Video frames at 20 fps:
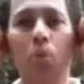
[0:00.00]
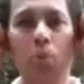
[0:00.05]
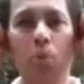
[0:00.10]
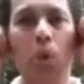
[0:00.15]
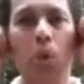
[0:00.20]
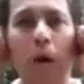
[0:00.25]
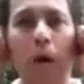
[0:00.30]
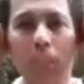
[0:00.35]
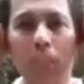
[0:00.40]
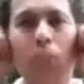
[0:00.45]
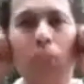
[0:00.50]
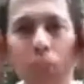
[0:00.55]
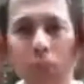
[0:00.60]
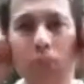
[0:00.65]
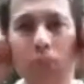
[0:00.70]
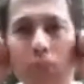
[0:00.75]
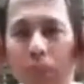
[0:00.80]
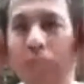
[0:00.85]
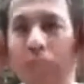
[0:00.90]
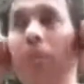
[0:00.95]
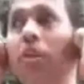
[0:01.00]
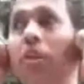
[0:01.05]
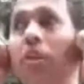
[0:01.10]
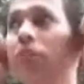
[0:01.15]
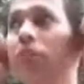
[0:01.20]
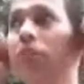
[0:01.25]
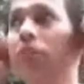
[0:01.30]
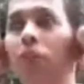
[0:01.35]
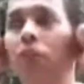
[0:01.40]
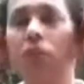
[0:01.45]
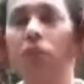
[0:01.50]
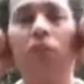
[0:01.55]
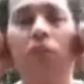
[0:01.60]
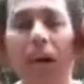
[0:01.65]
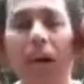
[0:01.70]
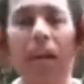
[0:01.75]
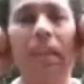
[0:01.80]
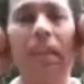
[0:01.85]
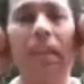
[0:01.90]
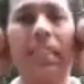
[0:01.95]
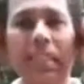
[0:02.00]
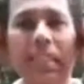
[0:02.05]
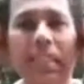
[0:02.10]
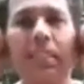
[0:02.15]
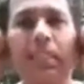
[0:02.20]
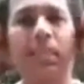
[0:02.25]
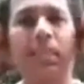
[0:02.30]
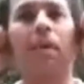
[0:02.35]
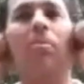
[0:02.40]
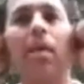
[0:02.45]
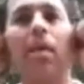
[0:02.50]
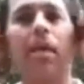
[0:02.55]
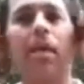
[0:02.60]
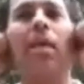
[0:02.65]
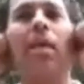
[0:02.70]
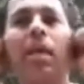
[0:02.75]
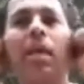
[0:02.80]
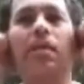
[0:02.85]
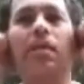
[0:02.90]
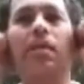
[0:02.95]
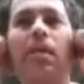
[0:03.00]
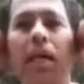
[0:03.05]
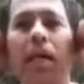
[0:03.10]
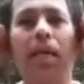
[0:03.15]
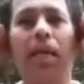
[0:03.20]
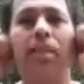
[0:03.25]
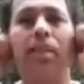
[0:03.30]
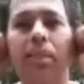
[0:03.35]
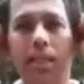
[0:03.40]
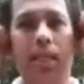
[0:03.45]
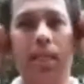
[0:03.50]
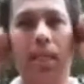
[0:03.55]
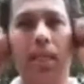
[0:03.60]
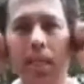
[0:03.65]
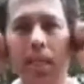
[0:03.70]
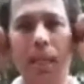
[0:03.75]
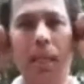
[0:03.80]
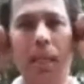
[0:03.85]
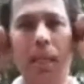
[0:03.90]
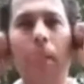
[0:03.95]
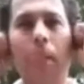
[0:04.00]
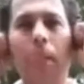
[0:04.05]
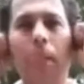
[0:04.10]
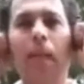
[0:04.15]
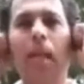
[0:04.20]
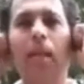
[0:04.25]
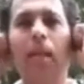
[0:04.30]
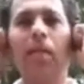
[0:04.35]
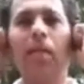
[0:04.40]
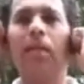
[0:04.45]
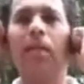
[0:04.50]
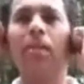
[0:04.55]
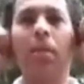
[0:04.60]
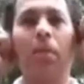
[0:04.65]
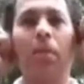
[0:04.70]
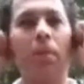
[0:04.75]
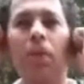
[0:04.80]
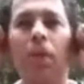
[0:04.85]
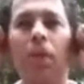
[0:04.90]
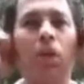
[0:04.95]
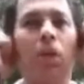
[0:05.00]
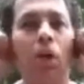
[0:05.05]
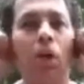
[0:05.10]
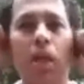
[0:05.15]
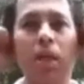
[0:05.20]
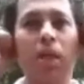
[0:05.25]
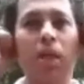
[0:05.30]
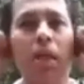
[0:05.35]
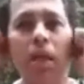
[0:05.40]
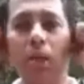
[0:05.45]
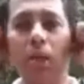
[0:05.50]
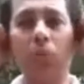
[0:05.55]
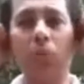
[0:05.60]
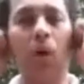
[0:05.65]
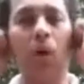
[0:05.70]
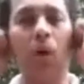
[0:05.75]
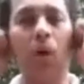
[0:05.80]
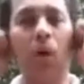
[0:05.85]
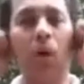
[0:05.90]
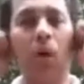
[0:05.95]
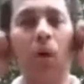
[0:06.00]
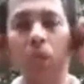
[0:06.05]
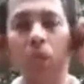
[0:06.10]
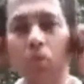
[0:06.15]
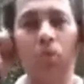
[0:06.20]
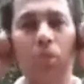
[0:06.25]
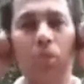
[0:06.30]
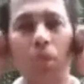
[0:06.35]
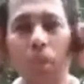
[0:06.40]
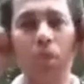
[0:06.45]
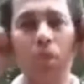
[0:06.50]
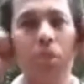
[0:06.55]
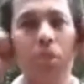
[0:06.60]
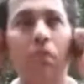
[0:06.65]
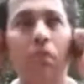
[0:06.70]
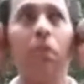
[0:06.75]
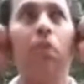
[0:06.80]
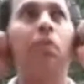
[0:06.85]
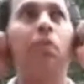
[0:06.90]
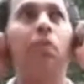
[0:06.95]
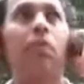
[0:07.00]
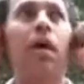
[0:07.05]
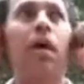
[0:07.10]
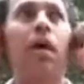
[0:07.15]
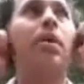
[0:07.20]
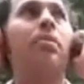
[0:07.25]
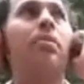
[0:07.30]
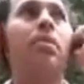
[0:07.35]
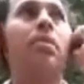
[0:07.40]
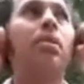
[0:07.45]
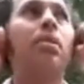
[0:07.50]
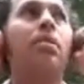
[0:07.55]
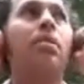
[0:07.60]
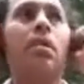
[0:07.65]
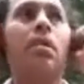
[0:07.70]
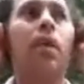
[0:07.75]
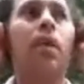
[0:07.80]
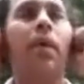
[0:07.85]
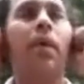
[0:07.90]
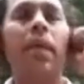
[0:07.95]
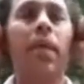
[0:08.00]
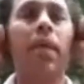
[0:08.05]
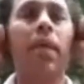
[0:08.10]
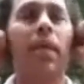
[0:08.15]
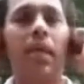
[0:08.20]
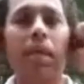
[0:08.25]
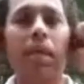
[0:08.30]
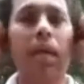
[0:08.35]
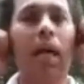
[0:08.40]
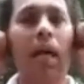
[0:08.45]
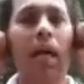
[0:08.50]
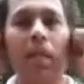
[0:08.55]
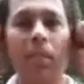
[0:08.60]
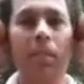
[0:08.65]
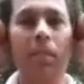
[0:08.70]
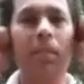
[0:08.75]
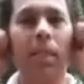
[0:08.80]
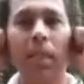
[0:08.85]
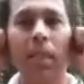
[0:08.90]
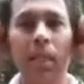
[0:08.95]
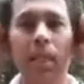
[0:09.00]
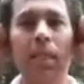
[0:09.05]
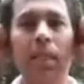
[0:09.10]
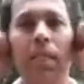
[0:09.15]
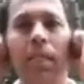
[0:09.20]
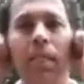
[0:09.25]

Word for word: One, two, three, four, five, six, seven, eight, nine, ten. Years up and down alternative One, two, three, four, five, six, seven, eight, nine, ten.